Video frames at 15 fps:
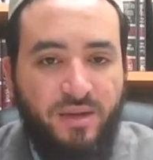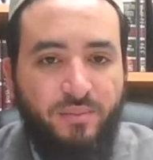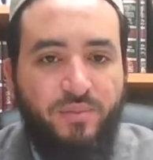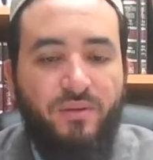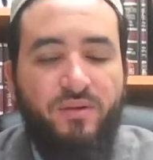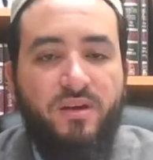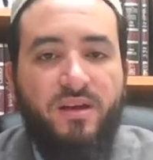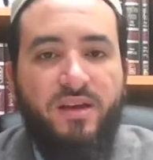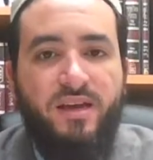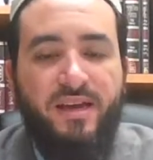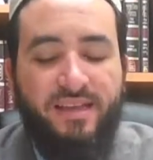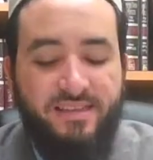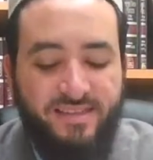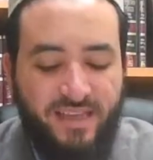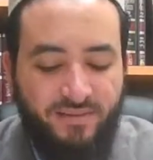temple
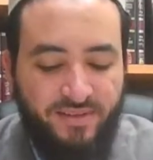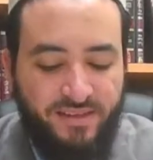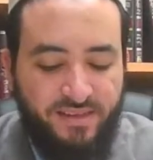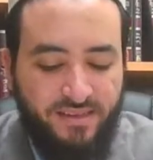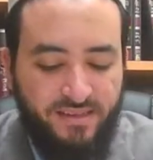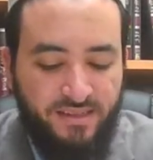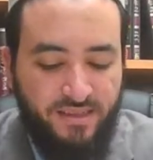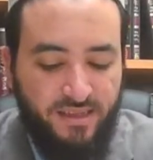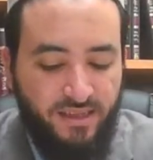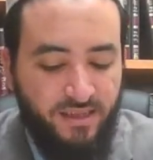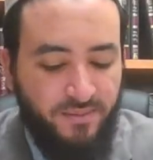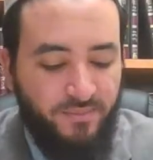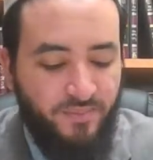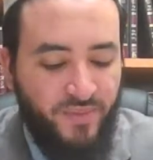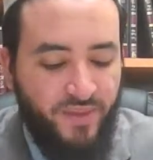in 70
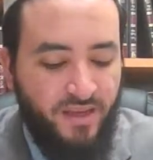CE.